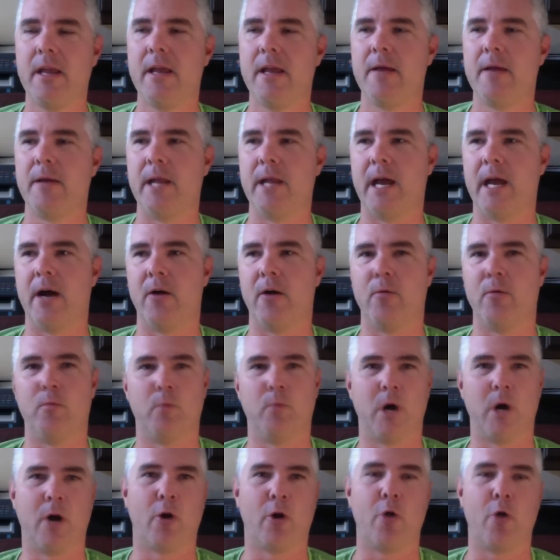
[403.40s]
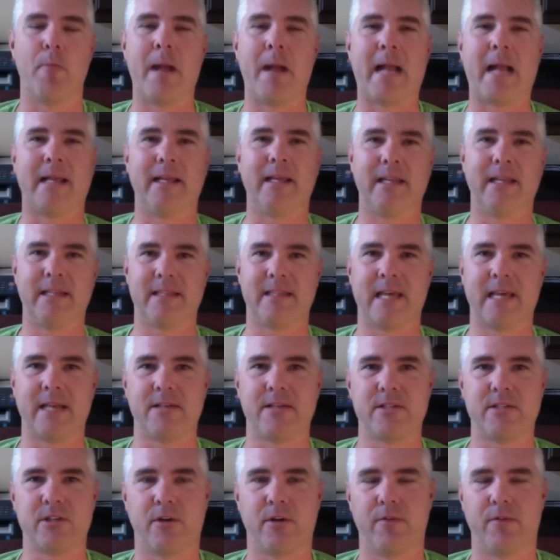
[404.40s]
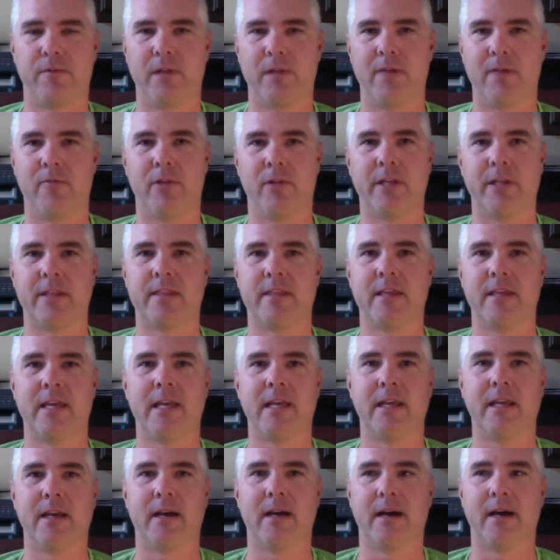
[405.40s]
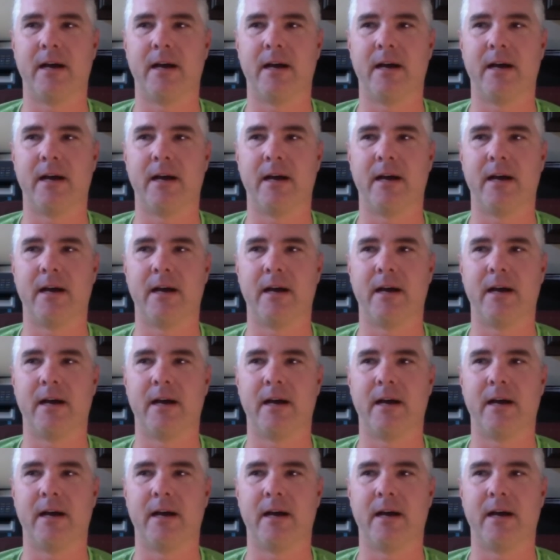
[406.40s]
Now, I'll go back and get that self-leveling thing